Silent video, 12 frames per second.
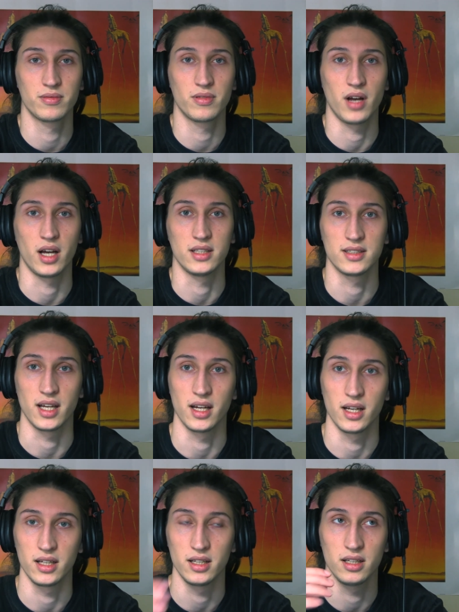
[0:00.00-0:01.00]
I
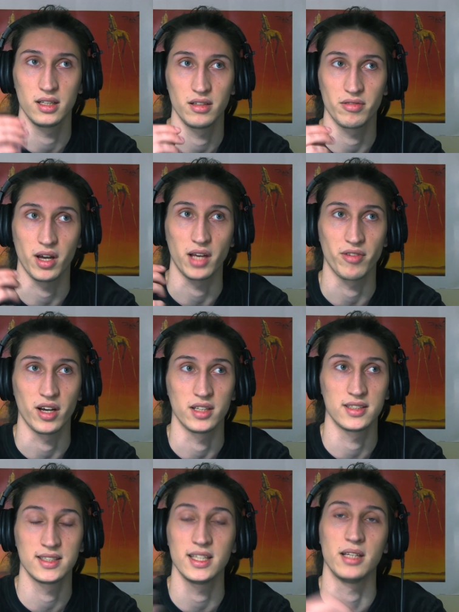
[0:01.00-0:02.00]

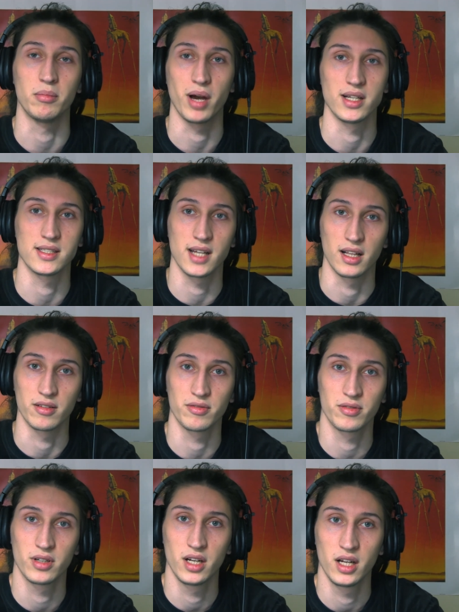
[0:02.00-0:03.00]
see
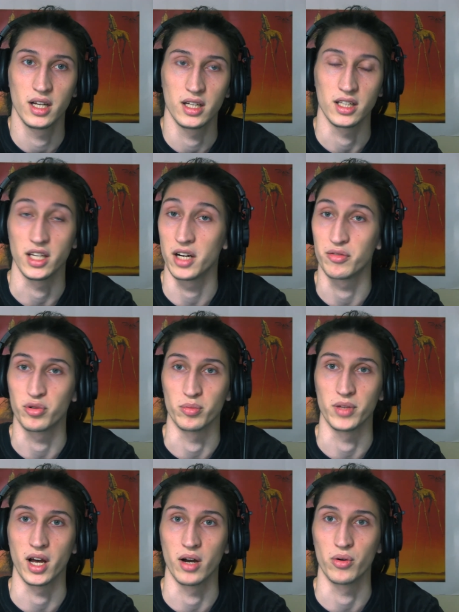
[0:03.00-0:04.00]
myself a year from
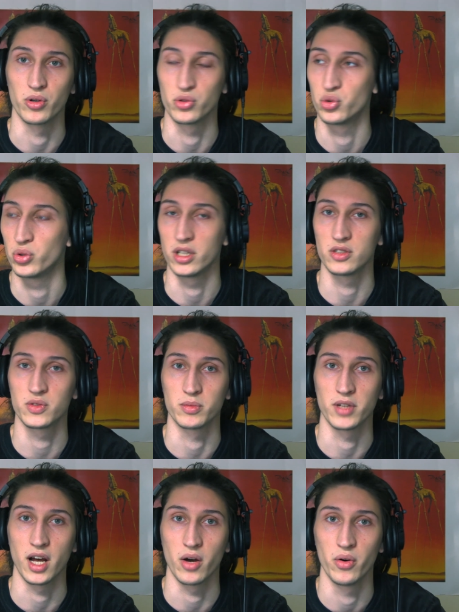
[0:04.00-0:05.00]
now or 2 years from
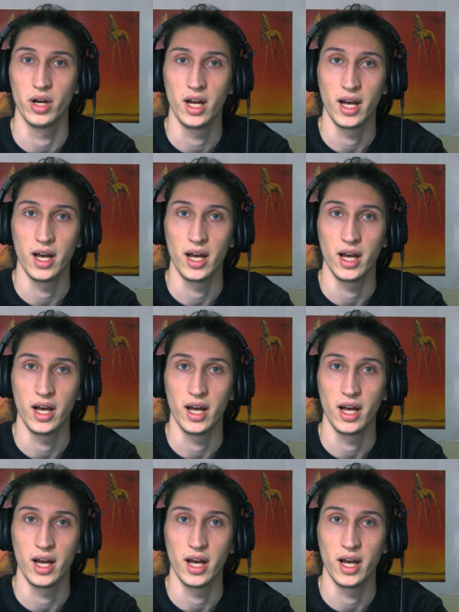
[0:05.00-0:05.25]
now,